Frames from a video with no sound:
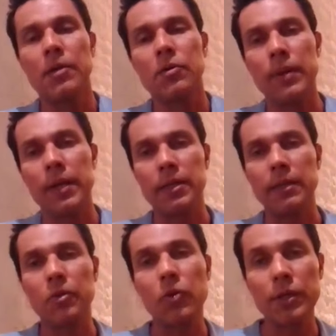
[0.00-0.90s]
to make
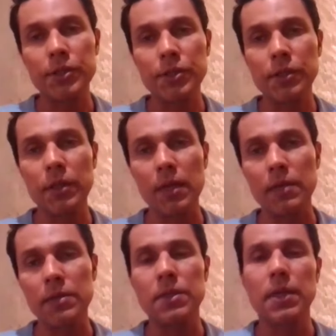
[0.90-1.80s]
them question
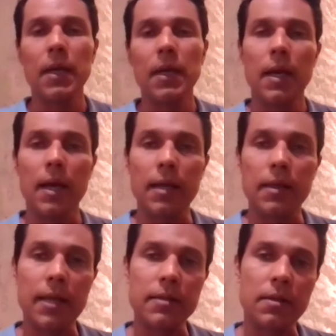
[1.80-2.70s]
things. And
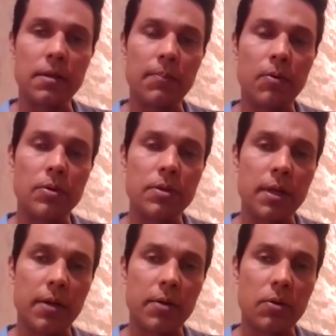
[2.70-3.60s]
that's the approach that
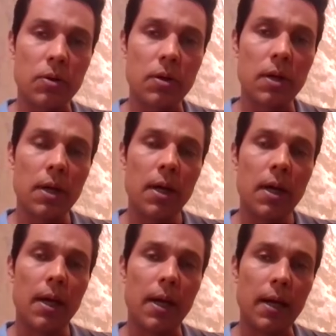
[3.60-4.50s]
I took.
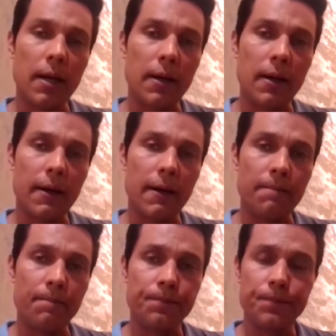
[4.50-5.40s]
And
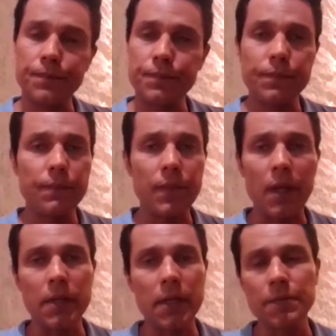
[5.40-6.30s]

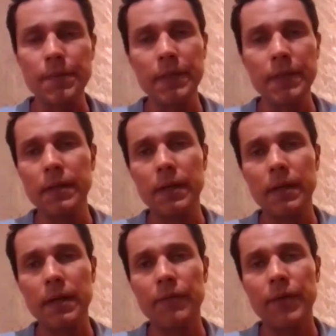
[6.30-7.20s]
it has been
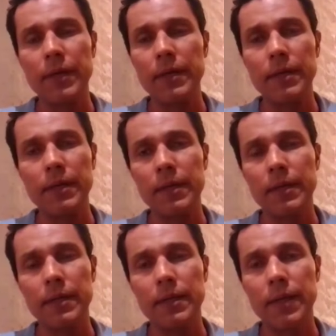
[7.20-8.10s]
a very
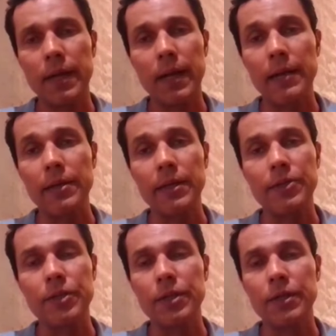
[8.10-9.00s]
enlightening
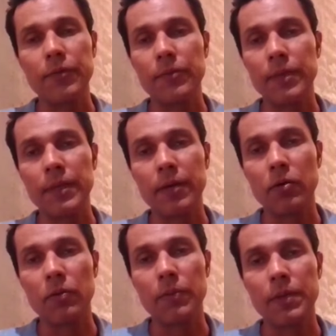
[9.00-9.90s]
journey for me, and I
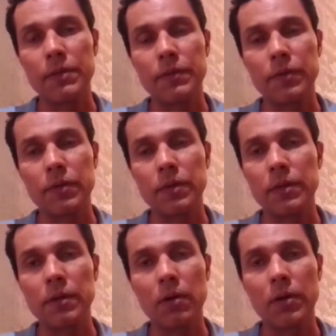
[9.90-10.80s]
hope it is for the
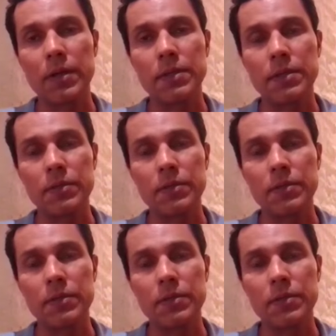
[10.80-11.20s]
audience as